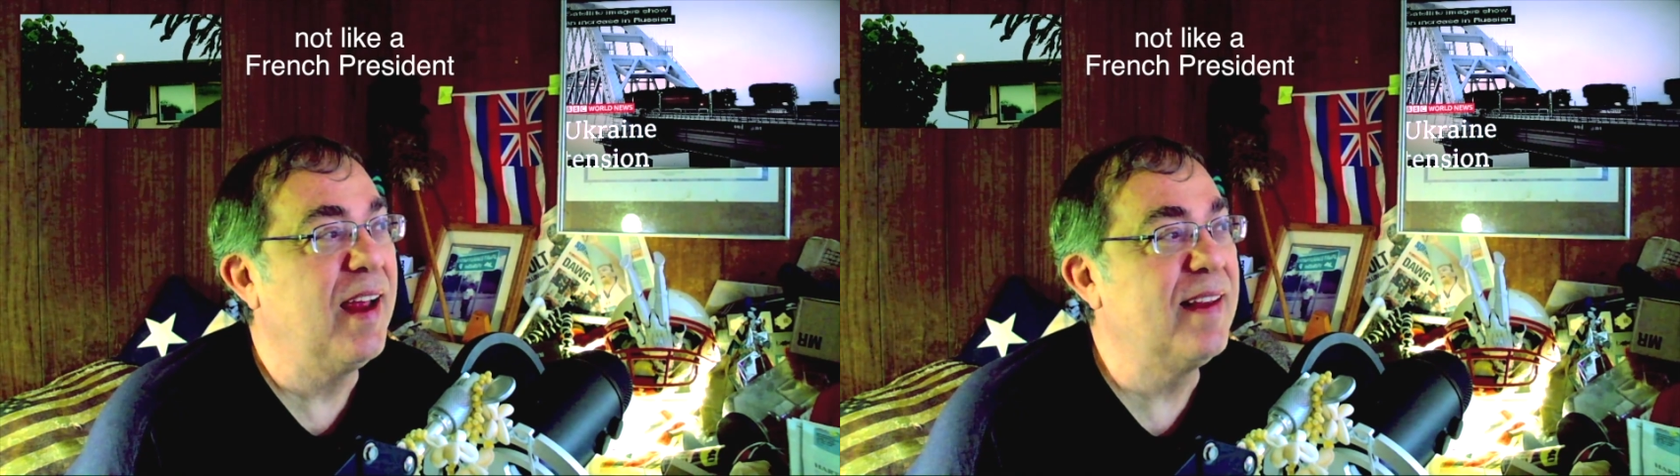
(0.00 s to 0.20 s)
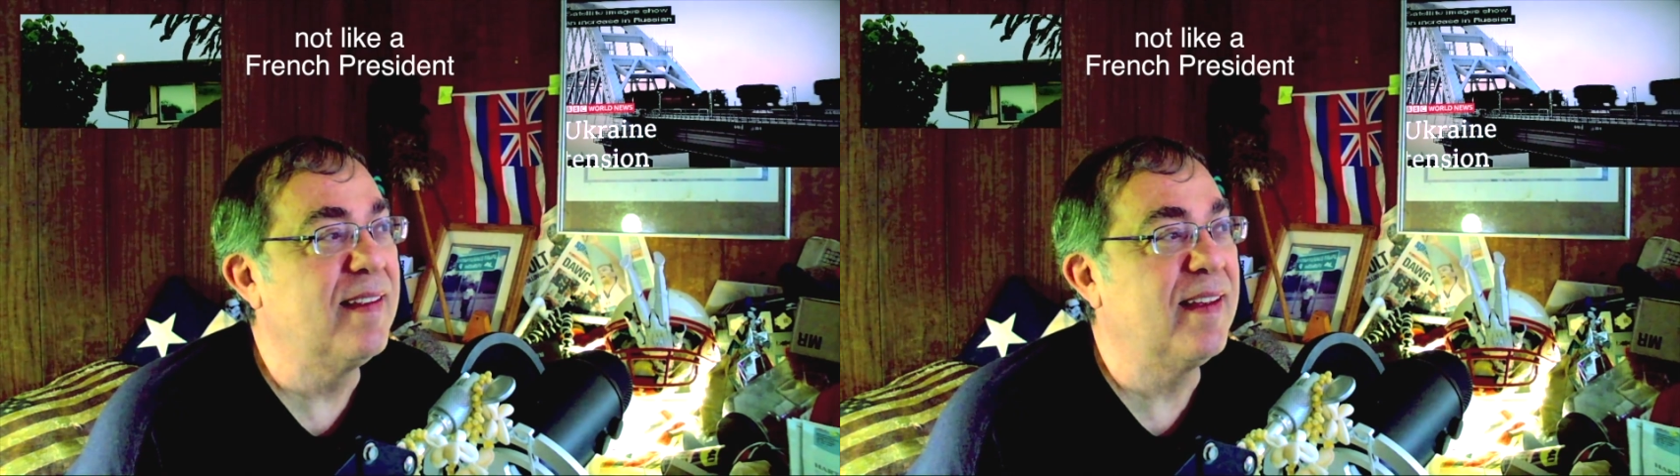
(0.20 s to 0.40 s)

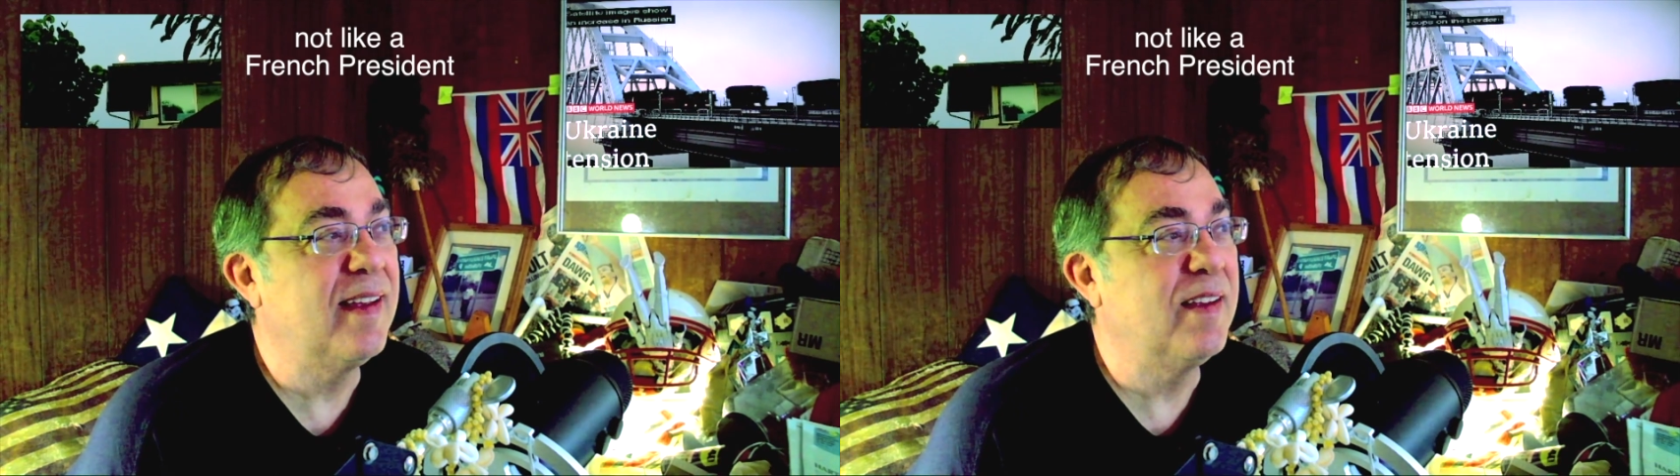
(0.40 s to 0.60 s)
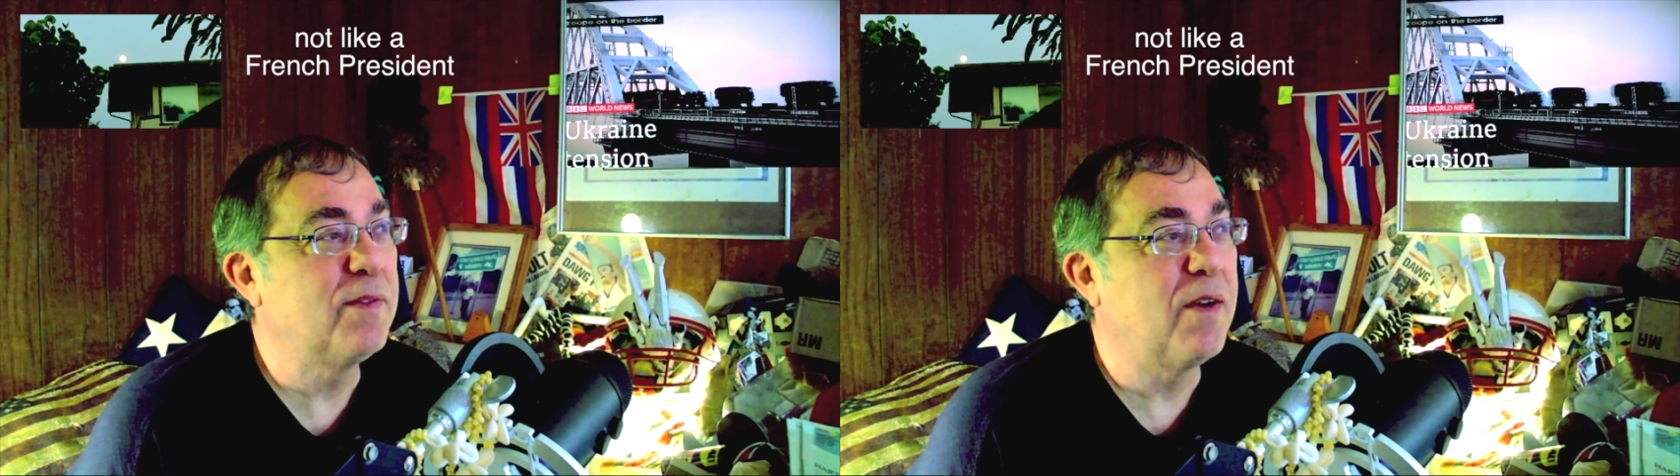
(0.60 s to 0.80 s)
And
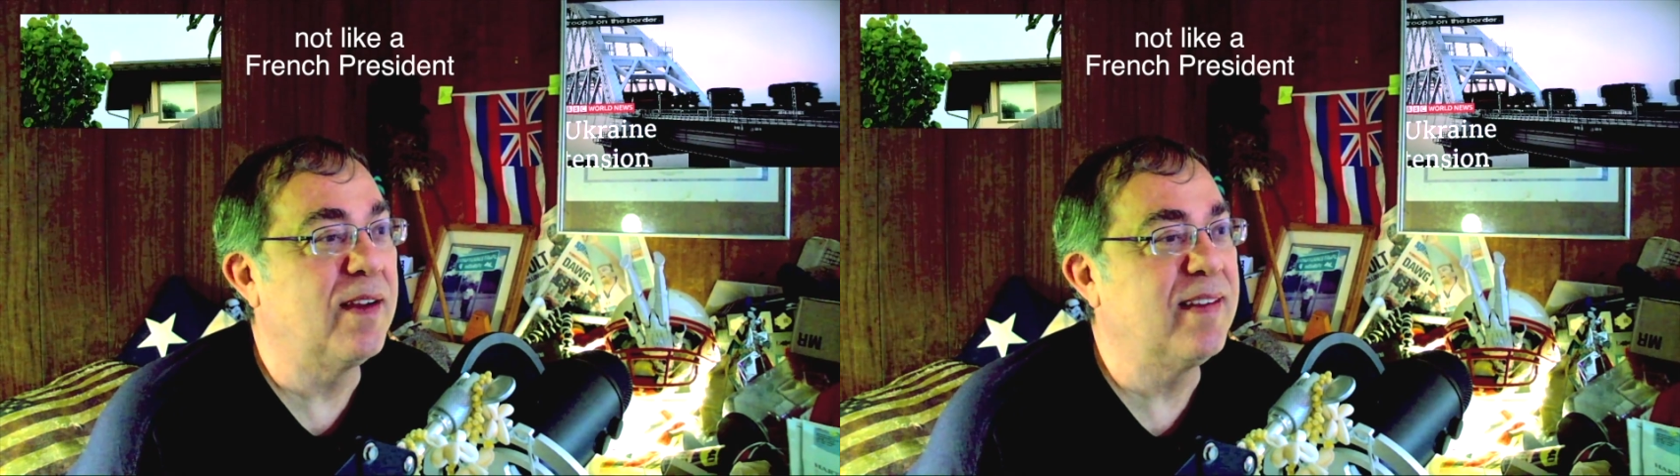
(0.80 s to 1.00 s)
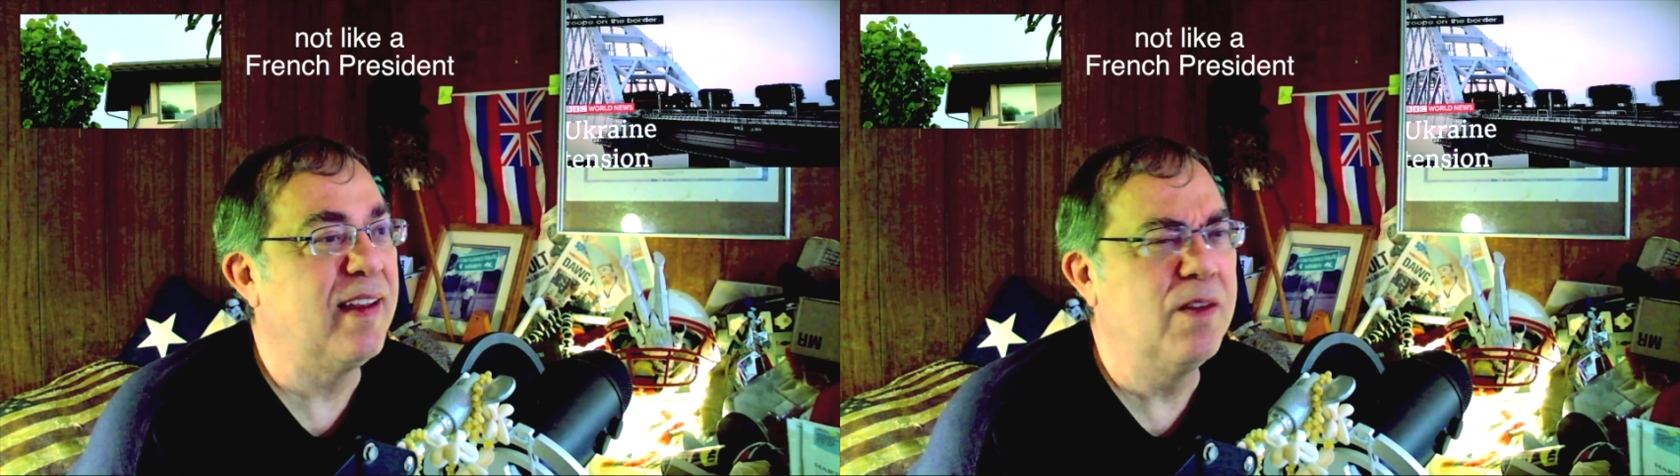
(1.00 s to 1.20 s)
the
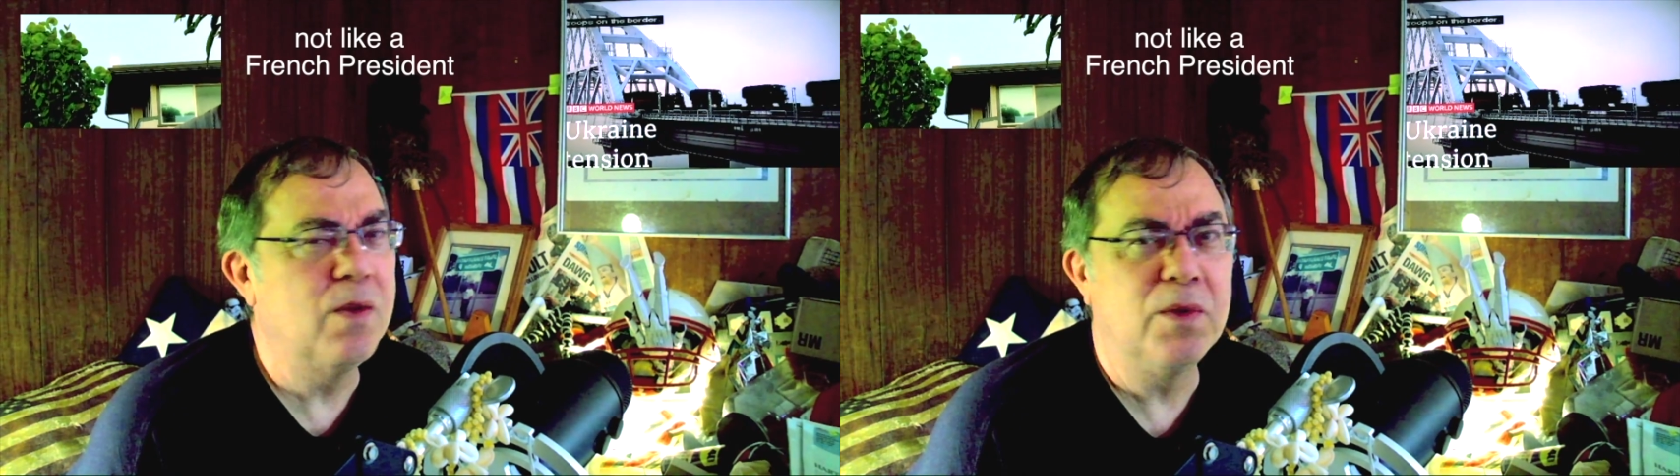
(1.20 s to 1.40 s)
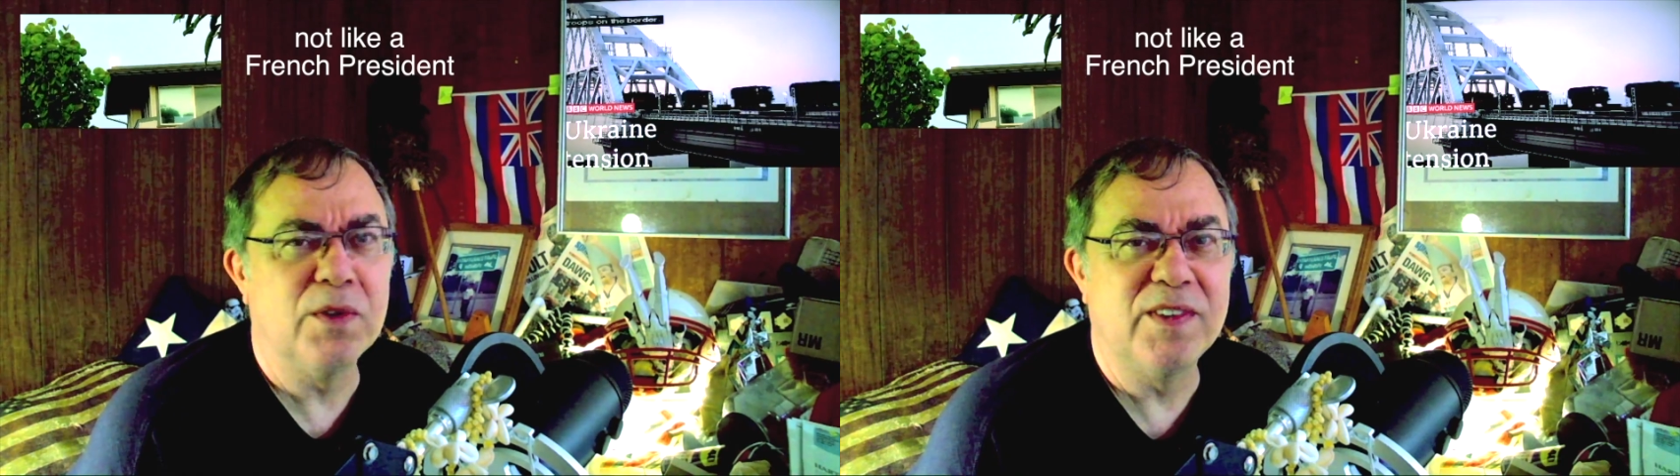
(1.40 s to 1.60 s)
frog's like,
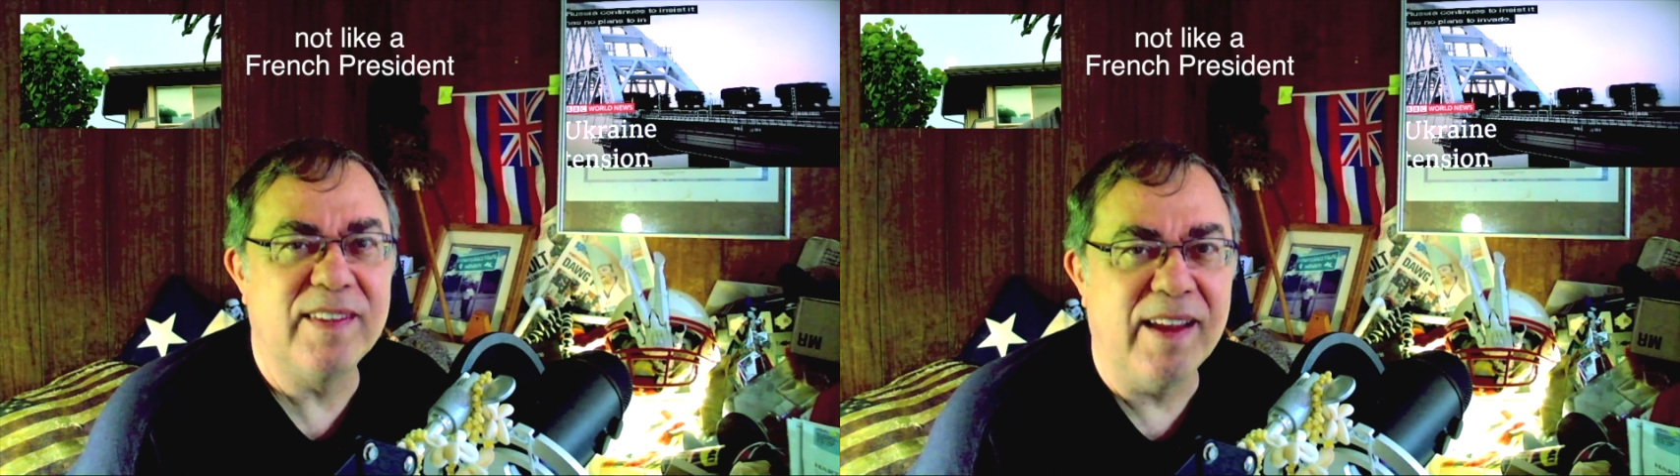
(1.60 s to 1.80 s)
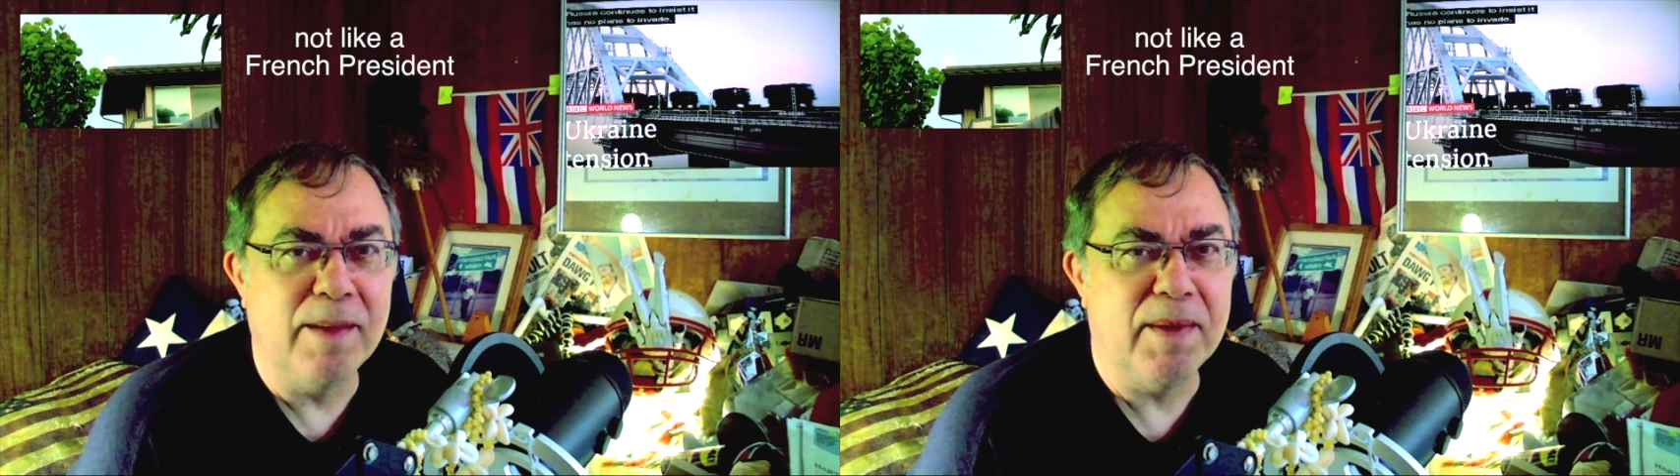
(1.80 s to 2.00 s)
no, you'll
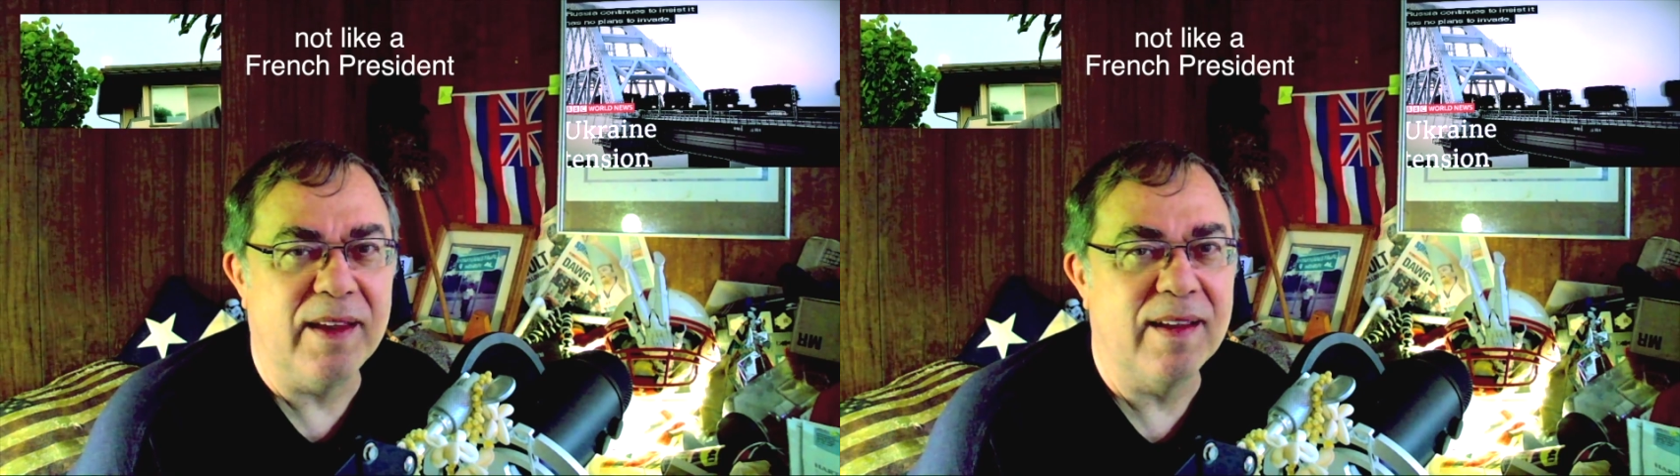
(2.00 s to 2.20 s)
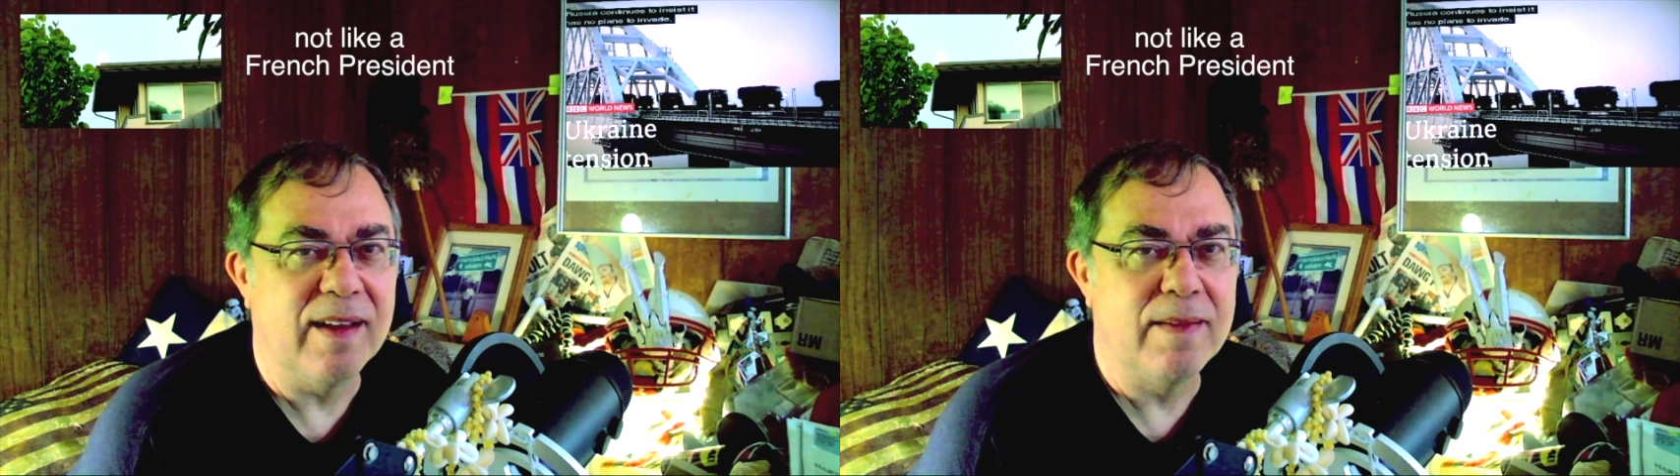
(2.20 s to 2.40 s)
sting
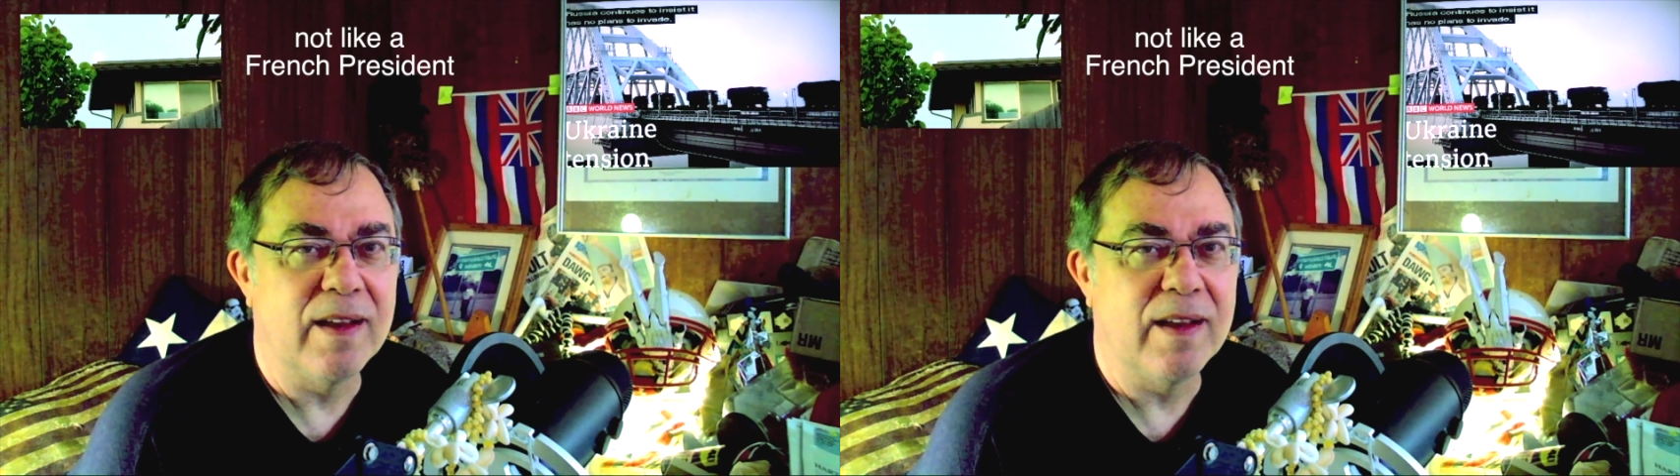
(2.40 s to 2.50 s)
me.